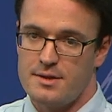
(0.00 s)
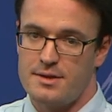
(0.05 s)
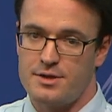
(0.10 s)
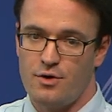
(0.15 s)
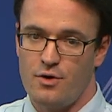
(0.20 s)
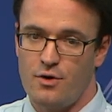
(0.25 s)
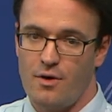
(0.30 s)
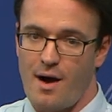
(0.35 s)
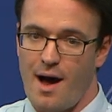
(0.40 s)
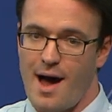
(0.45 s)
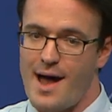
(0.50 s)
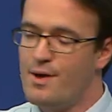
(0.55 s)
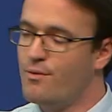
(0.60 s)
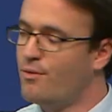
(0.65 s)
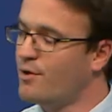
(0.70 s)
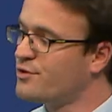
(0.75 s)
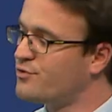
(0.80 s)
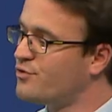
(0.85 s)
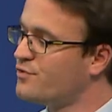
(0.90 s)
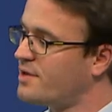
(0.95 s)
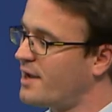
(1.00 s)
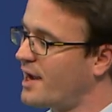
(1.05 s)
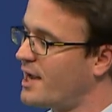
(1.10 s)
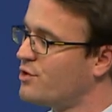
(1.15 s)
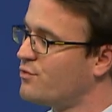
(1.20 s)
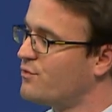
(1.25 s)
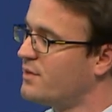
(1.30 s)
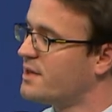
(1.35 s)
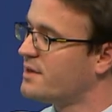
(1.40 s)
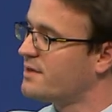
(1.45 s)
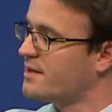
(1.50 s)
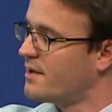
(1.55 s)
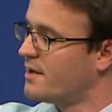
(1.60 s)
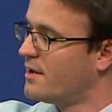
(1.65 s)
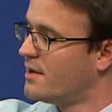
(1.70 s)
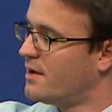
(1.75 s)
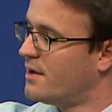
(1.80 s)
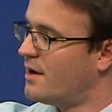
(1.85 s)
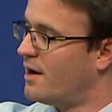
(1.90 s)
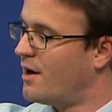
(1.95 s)
So I want to trade with
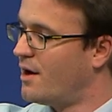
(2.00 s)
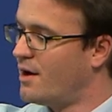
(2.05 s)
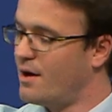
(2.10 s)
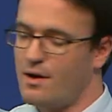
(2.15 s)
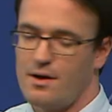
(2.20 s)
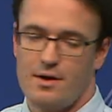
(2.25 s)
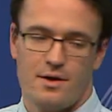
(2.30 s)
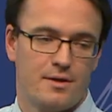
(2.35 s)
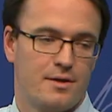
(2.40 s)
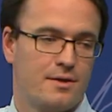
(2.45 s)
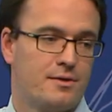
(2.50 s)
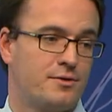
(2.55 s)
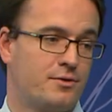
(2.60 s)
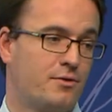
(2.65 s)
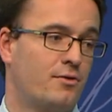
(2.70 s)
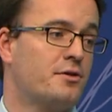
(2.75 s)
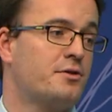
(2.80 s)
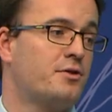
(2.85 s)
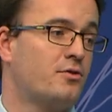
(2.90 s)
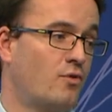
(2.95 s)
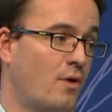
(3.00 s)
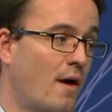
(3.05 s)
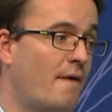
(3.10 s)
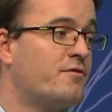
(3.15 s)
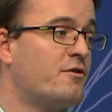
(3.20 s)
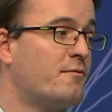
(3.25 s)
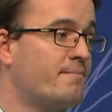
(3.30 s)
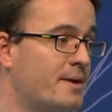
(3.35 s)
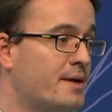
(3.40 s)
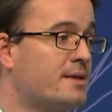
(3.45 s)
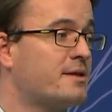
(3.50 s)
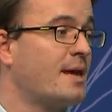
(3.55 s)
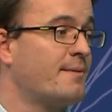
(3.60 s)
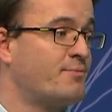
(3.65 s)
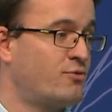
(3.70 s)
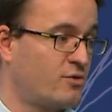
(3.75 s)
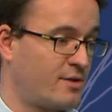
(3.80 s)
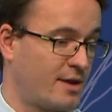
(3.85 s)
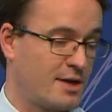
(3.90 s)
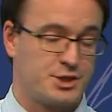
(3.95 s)
uh, those who have the best
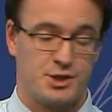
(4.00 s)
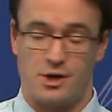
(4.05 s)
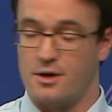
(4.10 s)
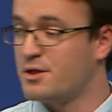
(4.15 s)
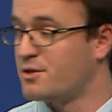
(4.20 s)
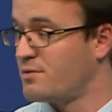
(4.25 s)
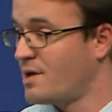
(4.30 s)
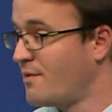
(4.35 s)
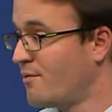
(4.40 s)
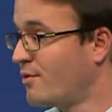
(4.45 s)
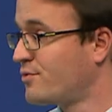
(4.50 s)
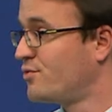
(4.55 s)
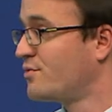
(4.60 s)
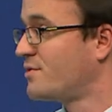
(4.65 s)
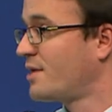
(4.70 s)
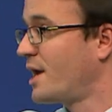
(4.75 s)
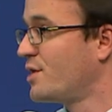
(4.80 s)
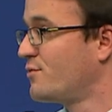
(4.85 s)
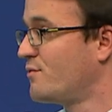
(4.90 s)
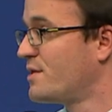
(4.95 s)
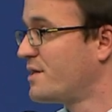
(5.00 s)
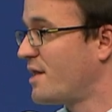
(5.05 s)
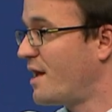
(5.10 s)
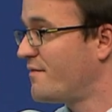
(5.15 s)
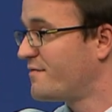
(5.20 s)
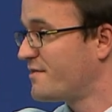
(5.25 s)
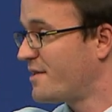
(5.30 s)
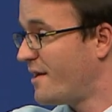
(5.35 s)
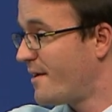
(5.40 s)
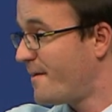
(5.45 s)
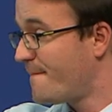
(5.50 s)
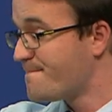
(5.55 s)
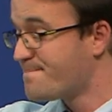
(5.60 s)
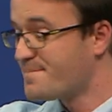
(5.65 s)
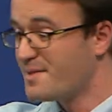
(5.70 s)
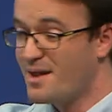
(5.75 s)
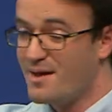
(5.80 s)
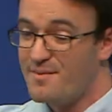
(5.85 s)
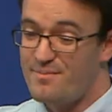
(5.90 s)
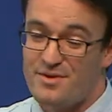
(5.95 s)
reputation, so I want to trade with Javier.
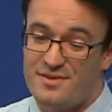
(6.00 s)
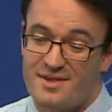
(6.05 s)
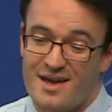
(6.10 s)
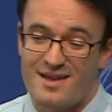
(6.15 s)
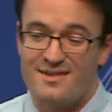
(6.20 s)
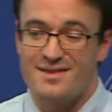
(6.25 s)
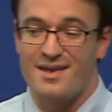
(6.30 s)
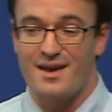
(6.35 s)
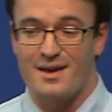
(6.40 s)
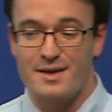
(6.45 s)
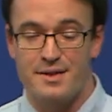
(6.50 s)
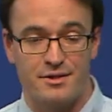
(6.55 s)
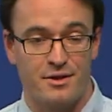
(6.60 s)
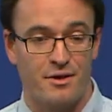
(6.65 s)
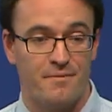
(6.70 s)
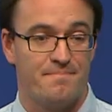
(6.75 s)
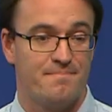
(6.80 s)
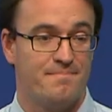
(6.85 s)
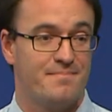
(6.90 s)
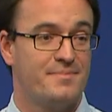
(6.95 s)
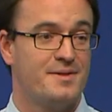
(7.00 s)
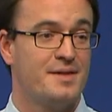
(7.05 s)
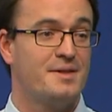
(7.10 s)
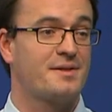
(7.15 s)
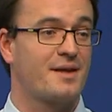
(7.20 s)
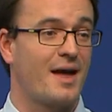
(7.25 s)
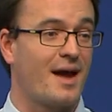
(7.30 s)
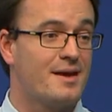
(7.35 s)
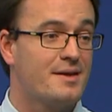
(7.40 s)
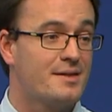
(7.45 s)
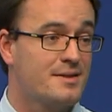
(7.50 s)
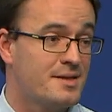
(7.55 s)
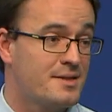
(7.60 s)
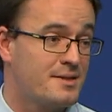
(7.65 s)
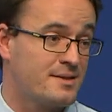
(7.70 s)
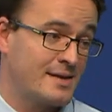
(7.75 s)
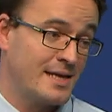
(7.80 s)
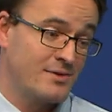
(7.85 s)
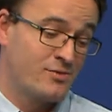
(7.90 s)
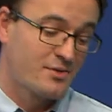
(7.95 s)
But then there is a, this
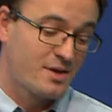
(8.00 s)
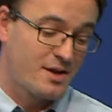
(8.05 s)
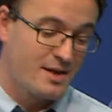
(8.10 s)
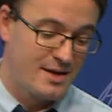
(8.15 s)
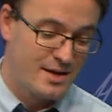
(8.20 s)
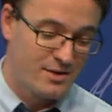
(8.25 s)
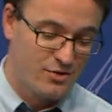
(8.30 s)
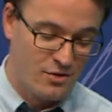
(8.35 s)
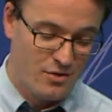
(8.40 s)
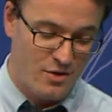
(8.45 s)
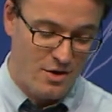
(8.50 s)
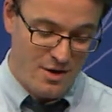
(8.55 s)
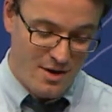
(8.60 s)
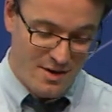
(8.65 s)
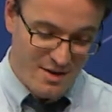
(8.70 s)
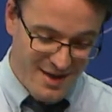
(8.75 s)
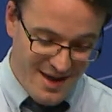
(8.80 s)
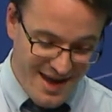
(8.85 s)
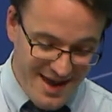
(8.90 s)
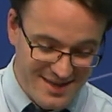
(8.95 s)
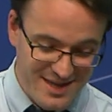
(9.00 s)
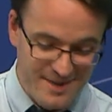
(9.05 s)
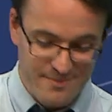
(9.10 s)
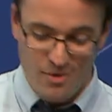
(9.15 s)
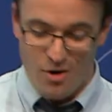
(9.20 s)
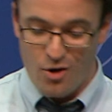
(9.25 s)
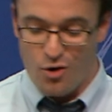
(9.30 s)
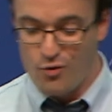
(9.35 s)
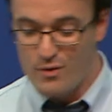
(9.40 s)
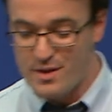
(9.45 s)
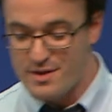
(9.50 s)
crisis, and I don't really know anymore